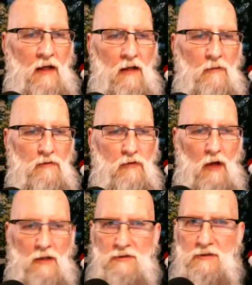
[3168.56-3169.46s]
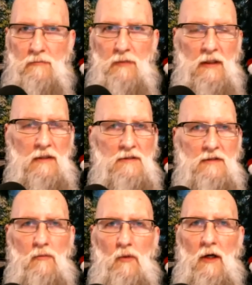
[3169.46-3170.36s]
you've lost somebody in
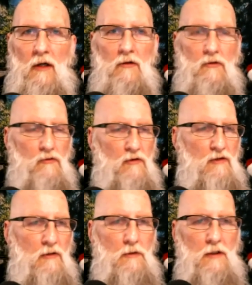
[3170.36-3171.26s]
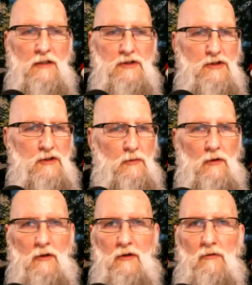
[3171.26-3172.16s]
some way, you're grieving a relationship
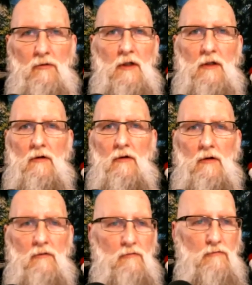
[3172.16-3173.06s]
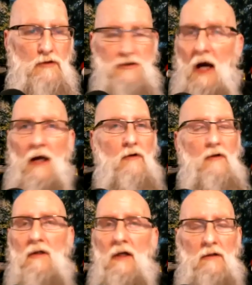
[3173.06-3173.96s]
or a career, or you're retired
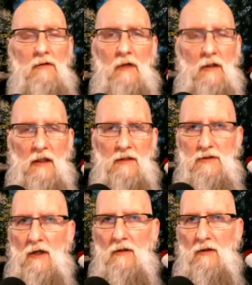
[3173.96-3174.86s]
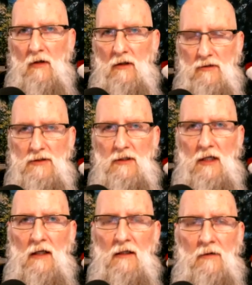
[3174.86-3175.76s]
and that's not, you're not used to
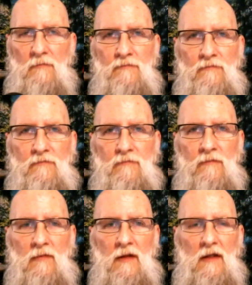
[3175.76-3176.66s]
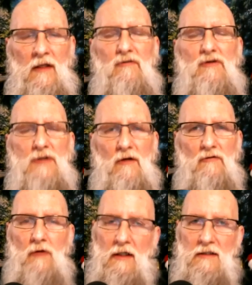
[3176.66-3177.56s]
that. Give yourself
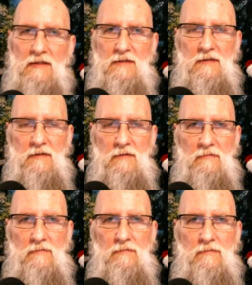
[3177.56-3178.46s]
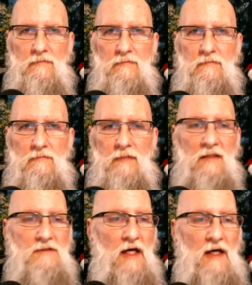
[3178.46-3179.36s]
grace
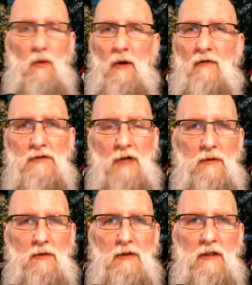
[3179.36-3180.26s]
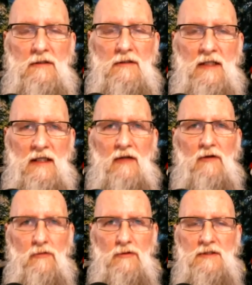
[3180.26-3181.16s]
and take whatever time you need to get
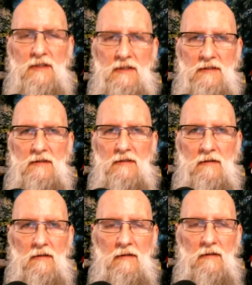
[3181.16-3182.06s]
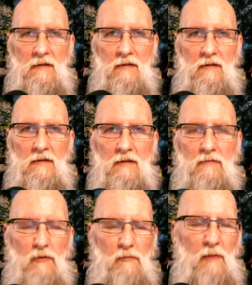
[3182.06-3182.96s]
through the season.
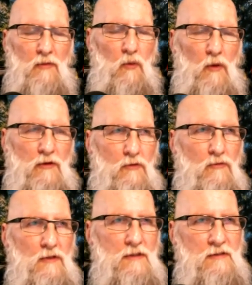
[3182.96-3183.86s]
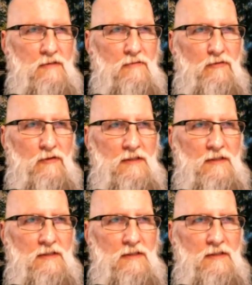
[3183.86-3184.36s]
Remember what the reason for the